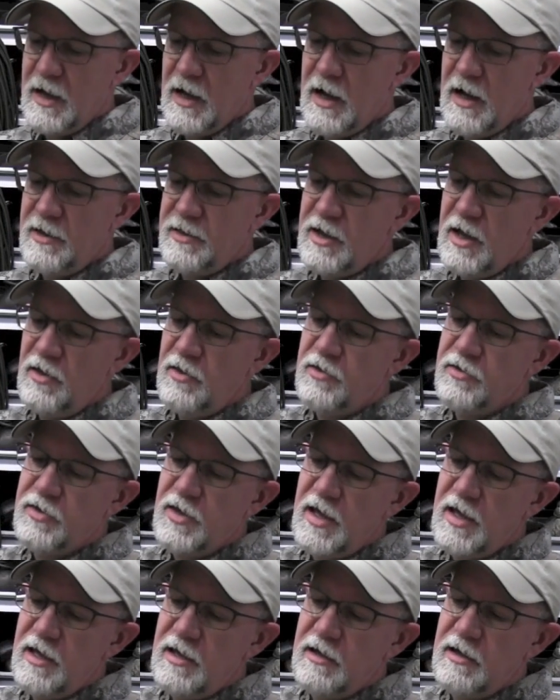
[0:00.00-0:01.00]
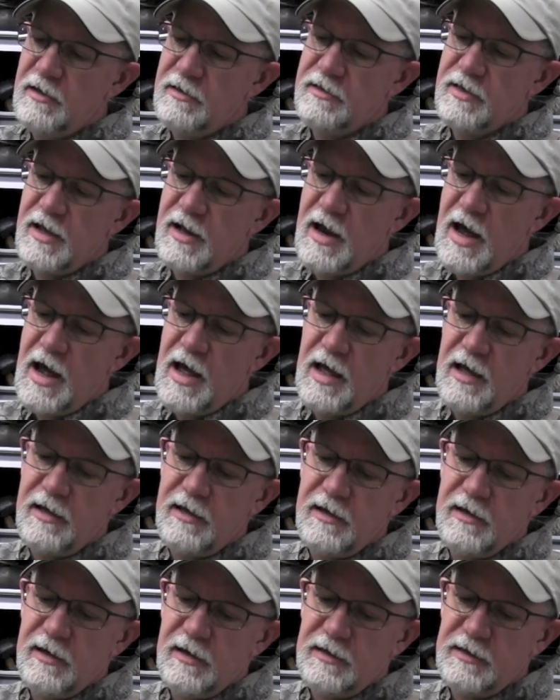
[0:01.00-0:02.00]
The other thing that
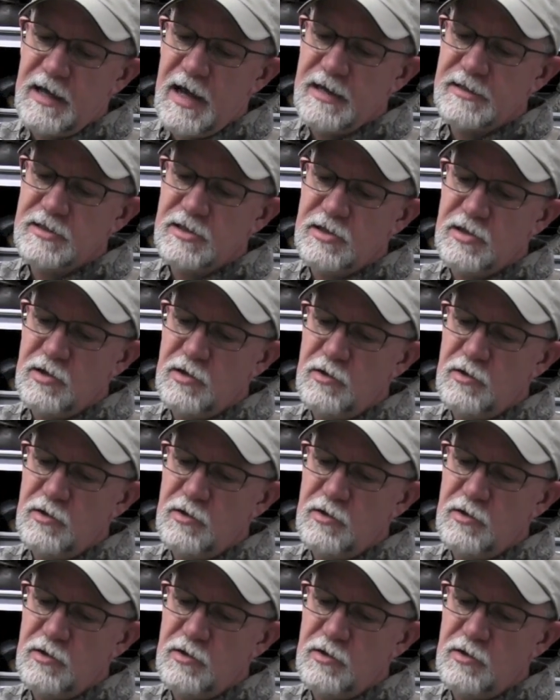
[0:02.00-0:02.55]
I like to do,